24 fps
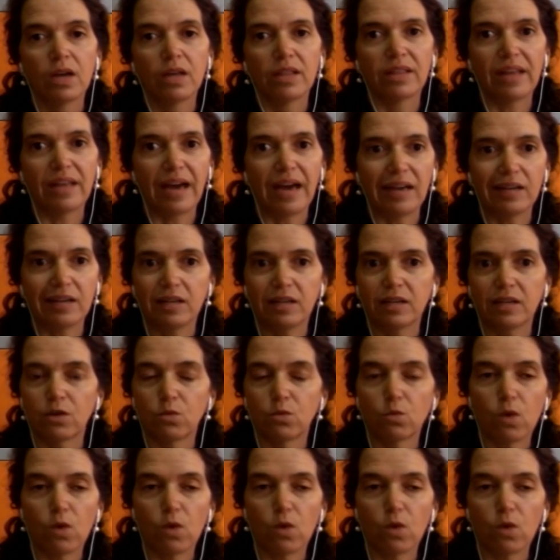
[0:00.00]
that, you know,
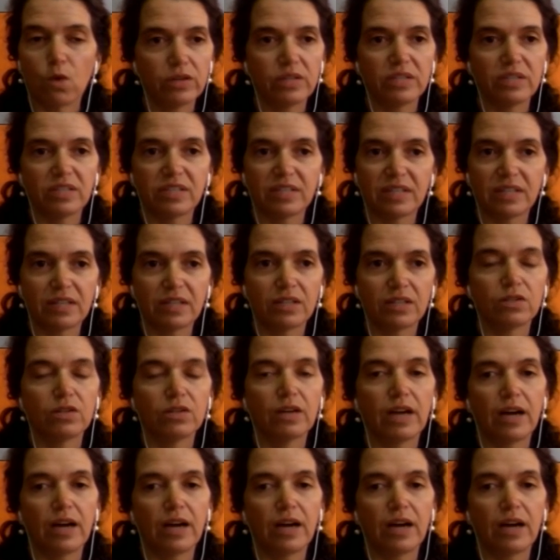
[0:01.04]
water is still